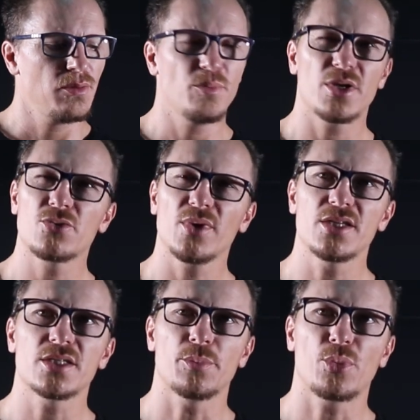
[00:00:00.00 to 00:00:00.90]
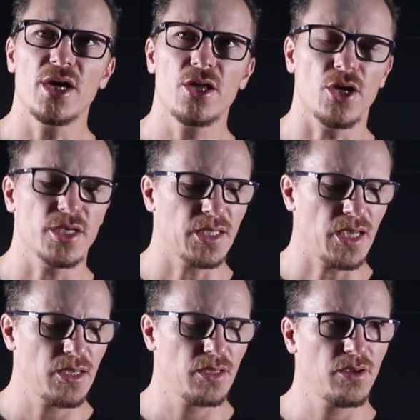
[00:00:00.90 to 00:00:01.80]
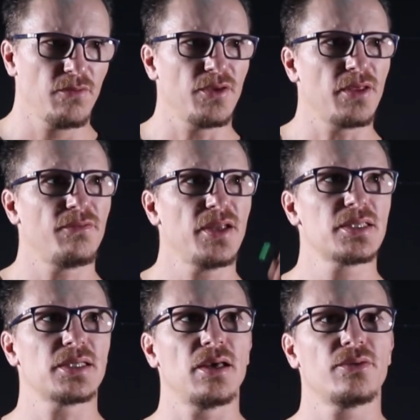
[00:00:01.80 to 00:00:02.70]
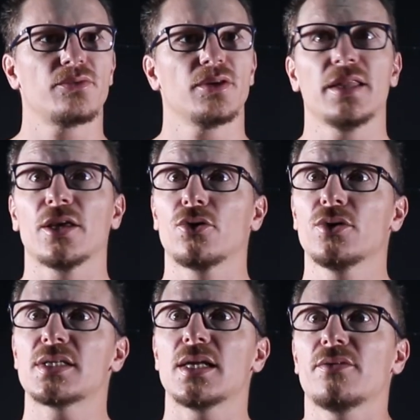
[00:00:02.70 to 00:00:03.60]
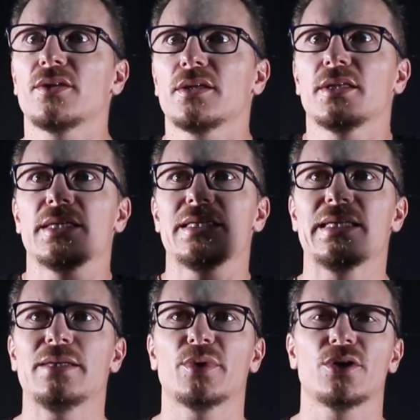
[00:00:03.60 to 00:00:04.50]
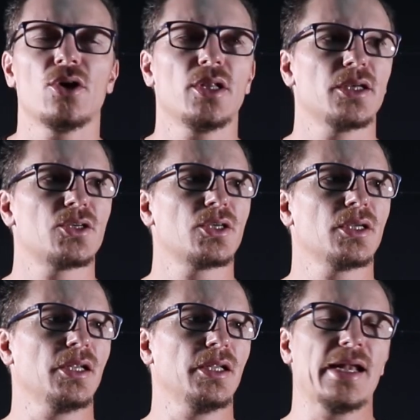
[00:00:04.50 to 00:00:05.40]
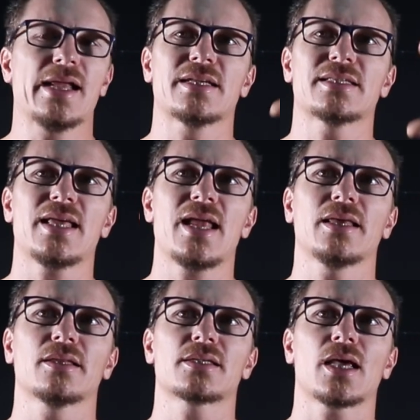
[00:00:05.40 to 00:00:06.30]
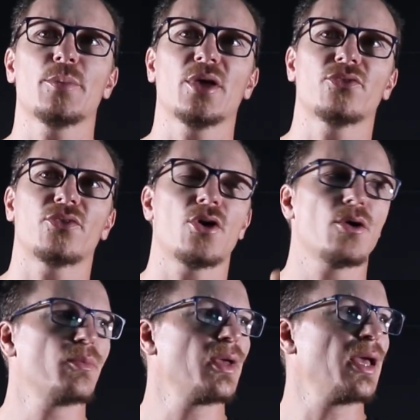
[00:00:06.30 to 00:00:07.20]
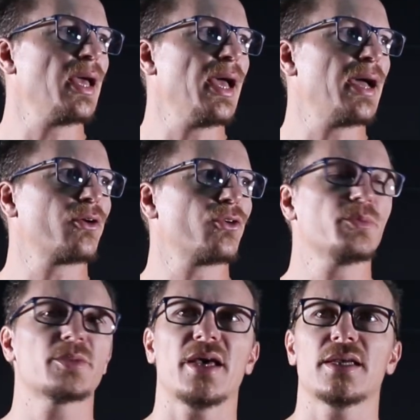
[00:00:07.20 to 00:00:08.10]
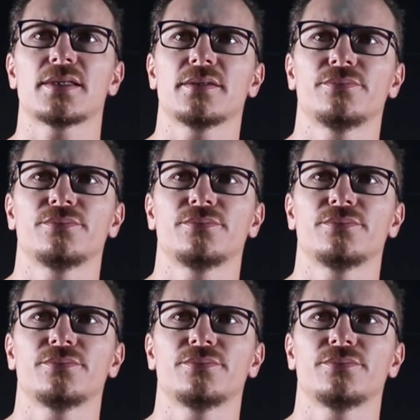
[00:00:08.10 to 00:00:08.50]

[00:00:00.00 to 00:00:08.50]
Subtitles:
But it's really just a precursor for the fun stuff and the good stuff, the deeper knowledge and understanding that's coming from our group space.